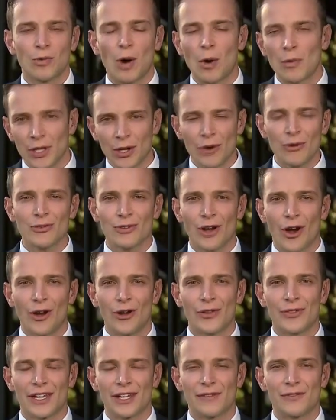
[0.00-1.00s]
Well, we all
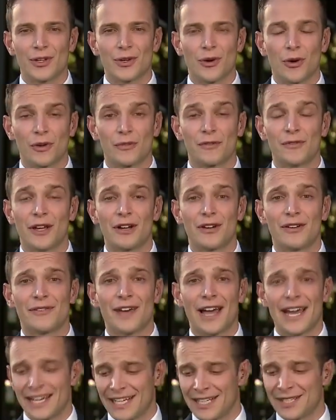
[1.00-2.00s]
know that if you're caught fare
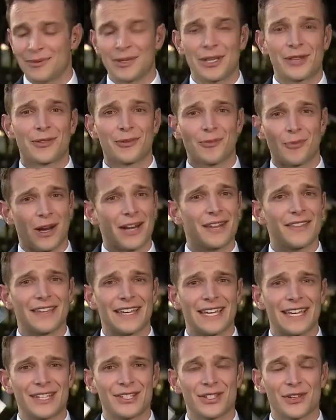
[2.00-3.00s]
evading with one of
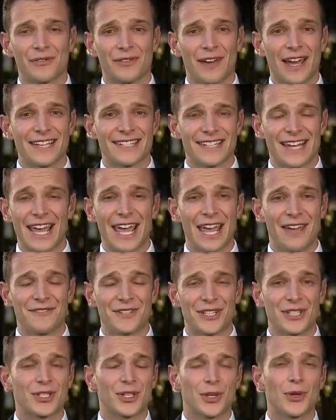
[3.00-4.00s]
these, you face a
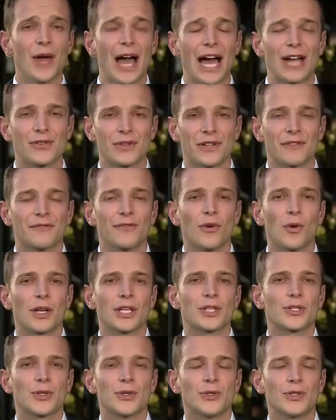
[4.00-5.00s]
hefty
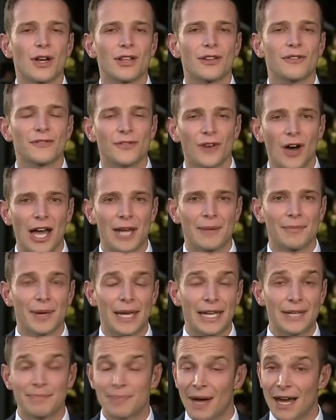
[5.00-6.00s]
$242 fine,
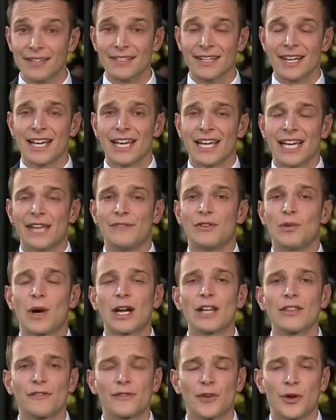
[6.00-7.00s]
Pete. But if you're
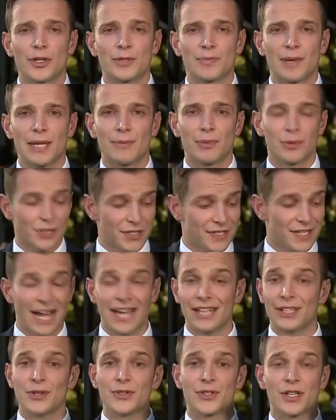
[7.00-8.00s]
one of the first people to
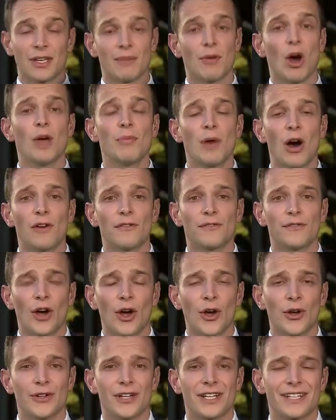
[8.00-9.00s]
start using your mobile
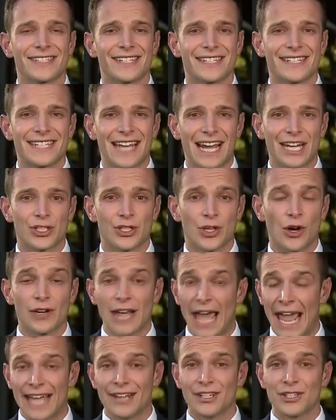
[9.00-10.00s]
phone to touch
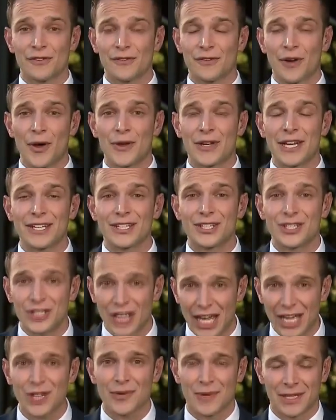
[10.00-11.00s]
on and your phone
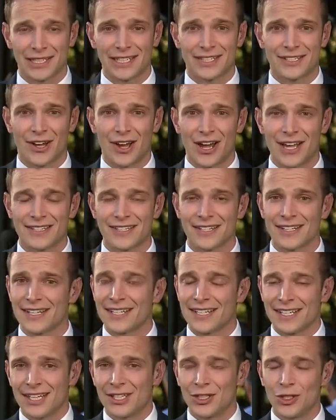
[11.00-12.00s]
genuinely dies,
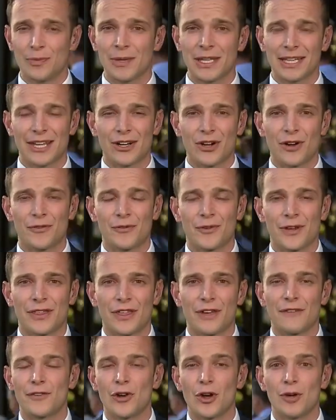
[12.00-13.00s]
you'll be let off
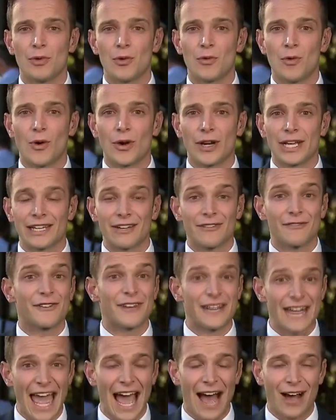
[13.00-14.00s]
with a verbal warning
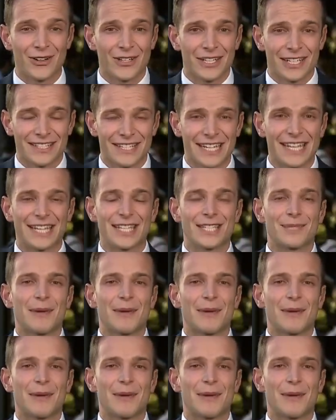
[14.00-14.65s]
for now. Ticket